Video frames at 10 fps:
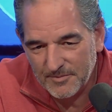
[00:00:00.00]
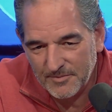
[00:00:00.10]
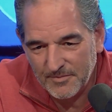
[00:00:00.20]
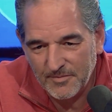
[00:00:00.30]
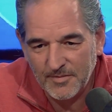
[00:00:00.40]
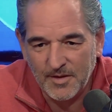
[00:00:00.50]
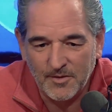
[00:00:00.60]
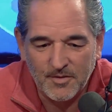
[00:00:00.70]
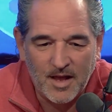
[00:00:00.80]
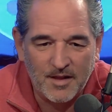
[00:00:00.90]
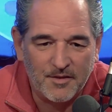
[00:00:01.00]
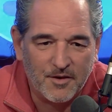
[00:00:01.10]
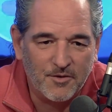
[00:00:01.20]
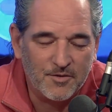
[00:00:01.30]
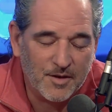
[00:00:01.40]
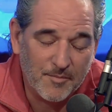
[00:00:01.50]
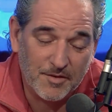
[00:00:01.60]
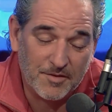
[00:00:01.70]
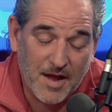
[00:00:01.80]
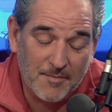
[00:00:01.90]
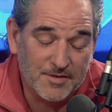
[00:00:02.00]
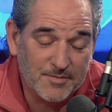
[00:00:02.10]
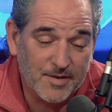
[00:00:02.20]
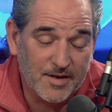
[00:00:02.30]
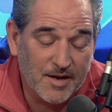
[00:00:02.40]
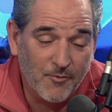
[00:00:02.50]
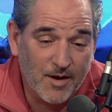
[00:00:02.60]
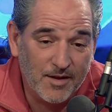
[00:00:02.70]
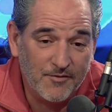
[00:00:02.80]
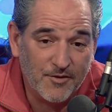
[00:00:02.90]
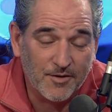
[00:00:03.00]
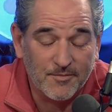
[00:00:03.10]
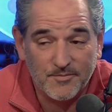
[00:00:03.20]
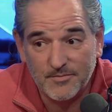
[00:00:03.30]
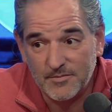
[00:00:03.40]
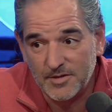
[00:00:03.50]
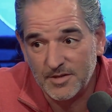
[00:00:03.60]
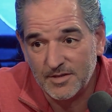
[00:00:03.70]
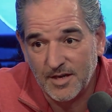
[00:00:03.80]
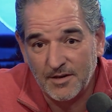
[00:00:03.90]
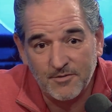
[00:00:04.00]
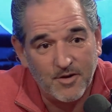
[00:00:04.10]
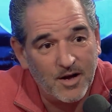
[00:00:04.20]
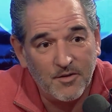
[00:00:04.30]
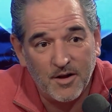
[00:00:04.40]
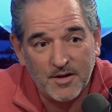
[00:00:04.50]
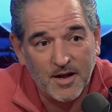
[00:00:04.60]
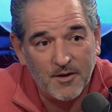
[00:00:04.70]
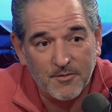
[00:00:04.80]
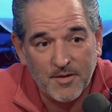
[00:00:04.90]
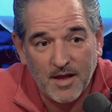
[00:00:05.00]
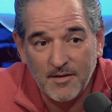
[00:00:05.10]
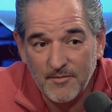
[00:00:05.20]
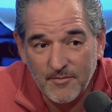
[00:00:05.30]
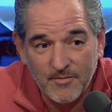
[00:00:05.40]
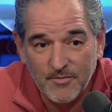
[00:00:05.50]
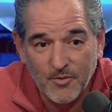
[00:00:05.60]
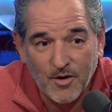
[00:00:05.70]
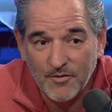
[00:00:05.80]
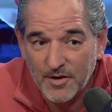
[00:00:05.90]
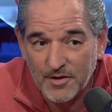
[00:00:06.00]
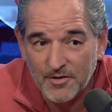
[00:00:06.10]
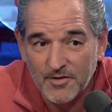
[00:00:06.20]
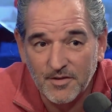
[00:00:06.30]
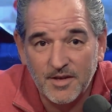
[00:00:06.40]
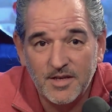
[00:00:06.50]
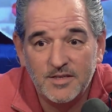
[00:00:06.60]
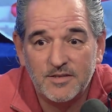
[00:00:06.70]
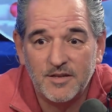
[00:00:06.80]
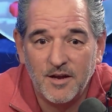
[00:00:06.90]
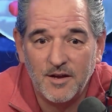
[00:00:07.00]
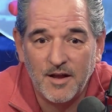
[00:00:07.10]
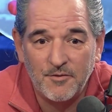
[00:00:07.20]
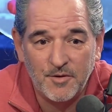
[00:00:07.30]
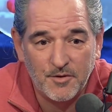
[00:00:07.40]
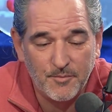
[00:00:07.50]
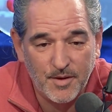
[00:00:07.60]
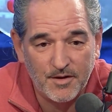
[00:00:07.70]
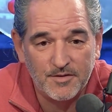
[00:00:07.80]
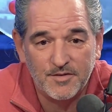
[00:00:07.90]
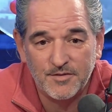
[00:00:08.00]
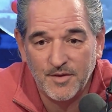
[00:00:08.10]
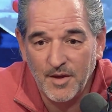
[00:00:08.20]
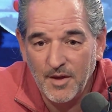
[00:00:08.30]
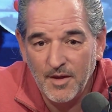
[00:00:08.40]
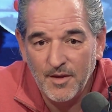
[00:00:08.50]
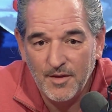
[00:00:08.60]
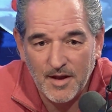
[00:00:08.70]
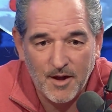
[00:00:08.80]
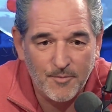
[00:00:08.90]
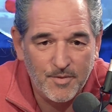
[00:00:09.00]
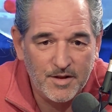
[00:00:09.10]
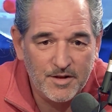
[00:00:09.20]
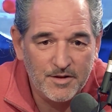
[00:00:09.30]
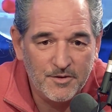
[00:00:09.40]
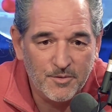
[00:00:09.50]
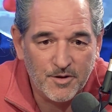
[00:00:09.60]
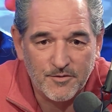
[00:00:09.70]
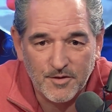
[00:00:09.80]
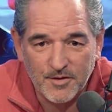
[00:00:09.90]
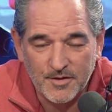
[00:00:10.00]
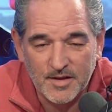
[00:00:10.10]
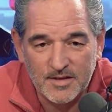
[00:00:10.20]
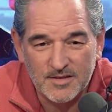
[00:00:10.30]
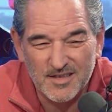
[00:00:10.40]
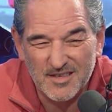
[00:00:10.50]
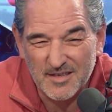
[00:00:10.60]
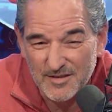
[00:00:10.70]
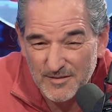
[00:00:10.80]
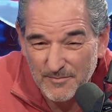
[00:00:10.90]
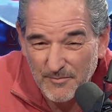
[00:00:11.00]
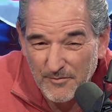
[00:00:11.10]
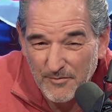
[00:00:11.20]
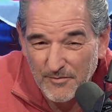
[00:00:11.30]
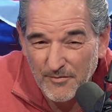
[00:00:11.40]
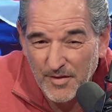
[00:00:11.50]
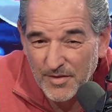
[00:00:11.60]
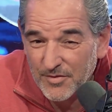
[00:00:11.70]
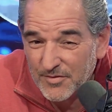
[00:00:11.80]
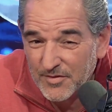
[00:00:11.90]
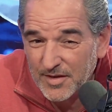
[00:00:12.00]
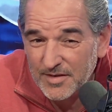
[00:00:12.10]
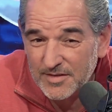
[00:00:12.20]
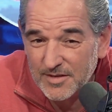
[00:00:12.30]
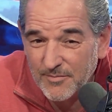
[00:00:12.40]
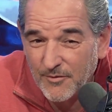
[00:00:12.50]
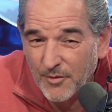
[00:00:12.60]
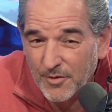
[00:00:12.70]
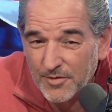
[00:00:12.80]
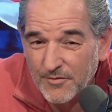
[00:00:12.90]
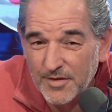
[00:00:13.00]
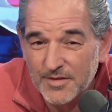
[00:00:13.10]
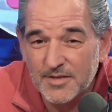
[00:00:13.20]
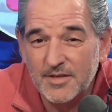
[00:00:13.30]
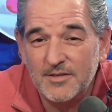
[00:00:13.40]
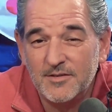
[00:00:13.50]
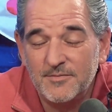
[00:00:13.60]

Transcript: you know, a lot of the co- like Bill Thompson's been at Wayne for, geez, I don't know how long now, yeah. 10, 12 years at least. Uh, Henry Couperis has now been at Newark for, I think this is his fifth season, fourth or fifth season.